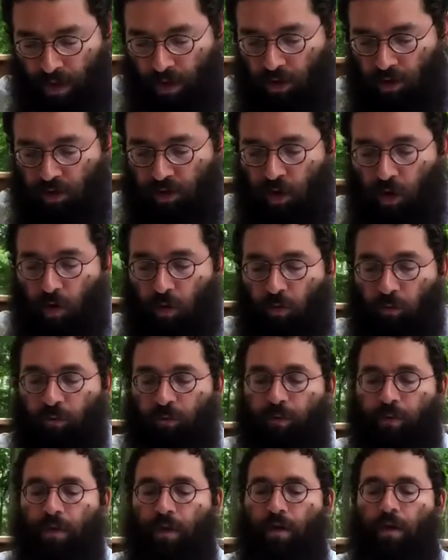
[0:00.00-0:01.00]
So,
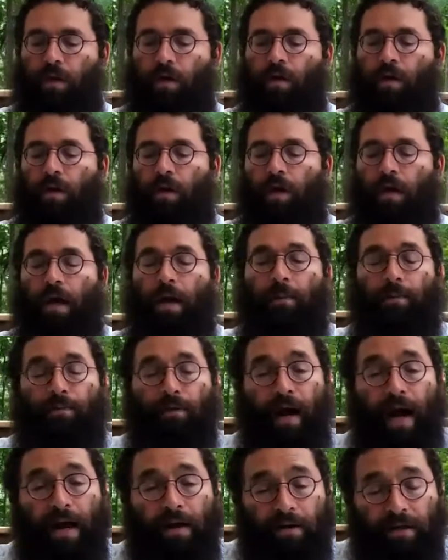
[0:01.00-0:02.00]
in
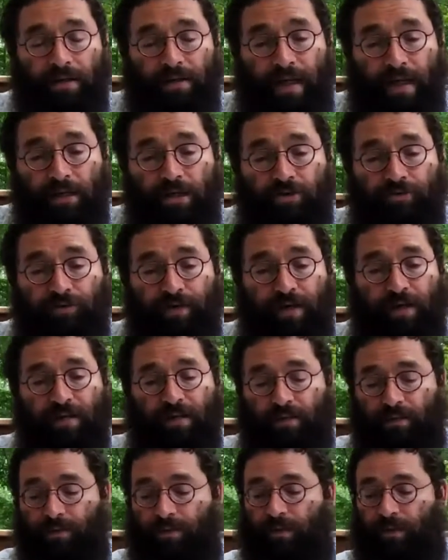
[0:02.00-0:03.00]
prior
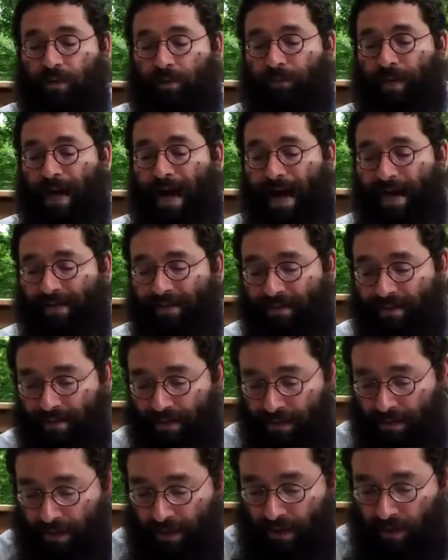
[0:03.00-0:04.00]
centuries, in the past,
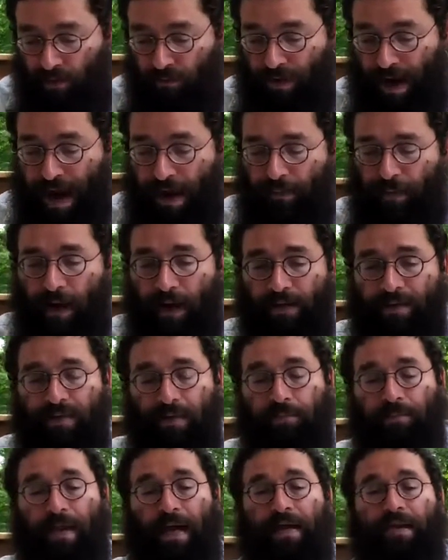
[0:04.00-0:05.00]
rabbis
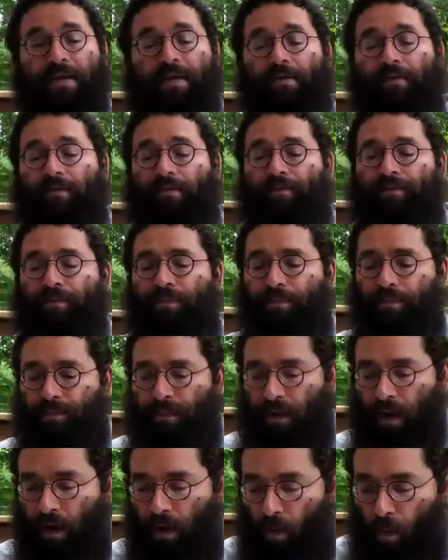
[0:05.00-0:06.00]
debated
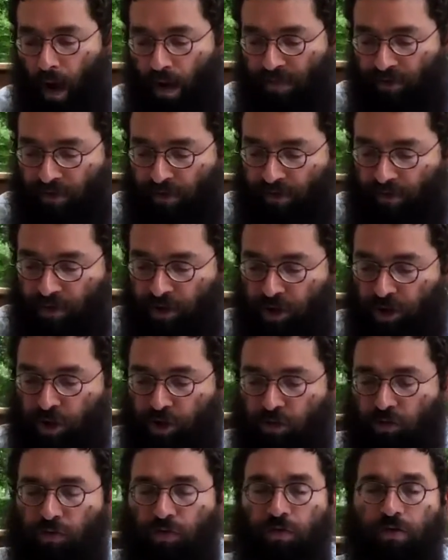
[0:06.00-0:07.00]
whether the
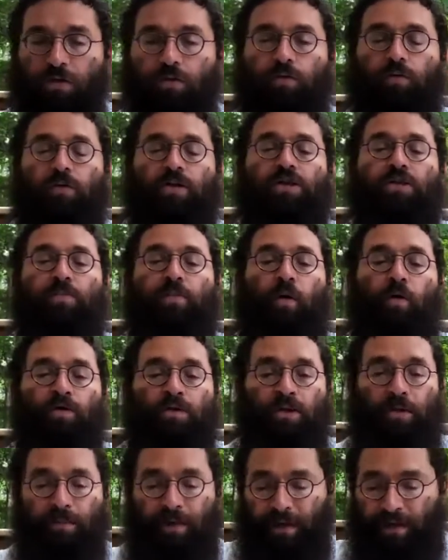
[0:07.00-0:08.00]
Jews were
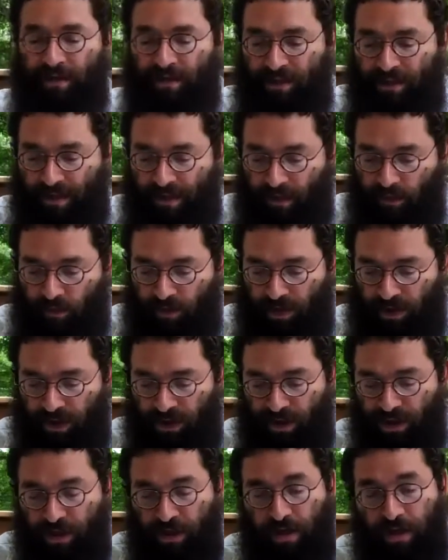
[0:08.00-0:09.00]
supposed to be distinguishing